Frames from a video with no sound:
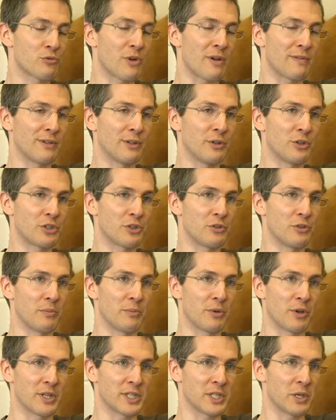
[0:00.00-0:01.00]
revolutionary,
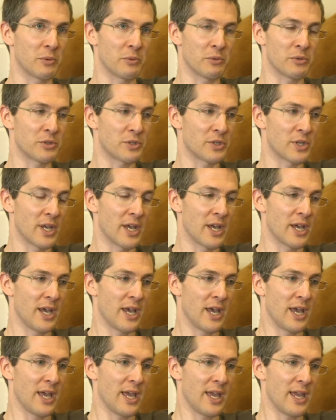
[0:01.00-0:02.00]
because
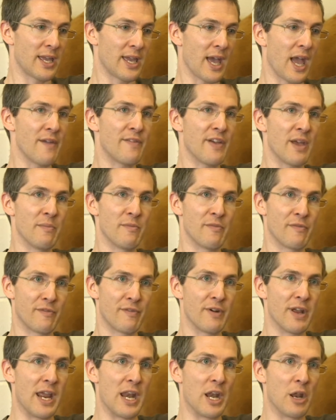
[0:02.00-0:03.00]
it gave him
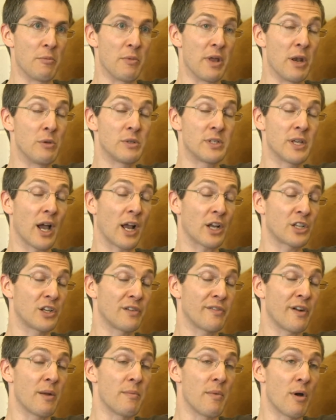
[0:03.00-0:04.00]
freedom, and it was
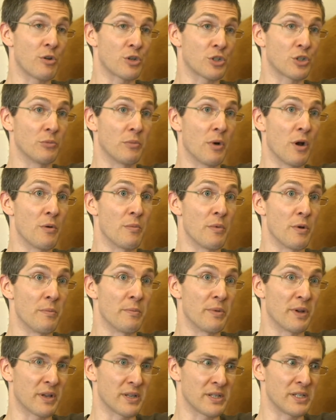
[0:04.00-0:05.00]
actually a very emotional
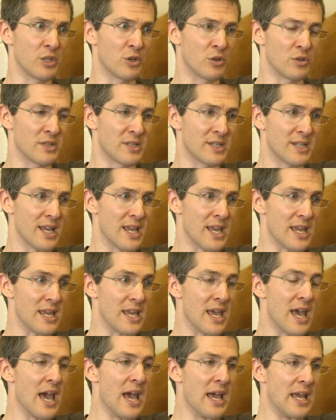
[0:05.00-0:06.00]
moment, because he could
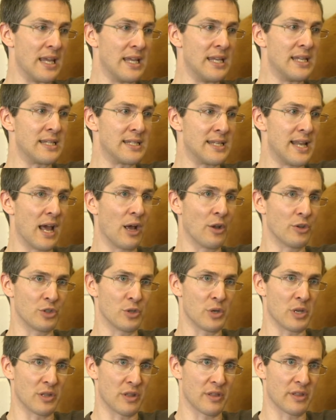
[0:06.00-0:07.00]
see he's now
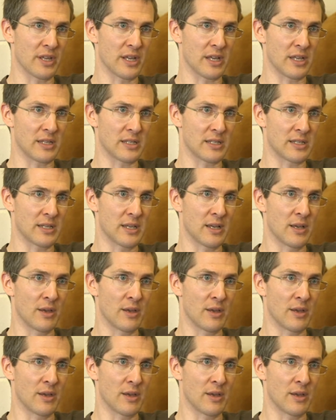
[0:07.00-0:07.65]
doing the things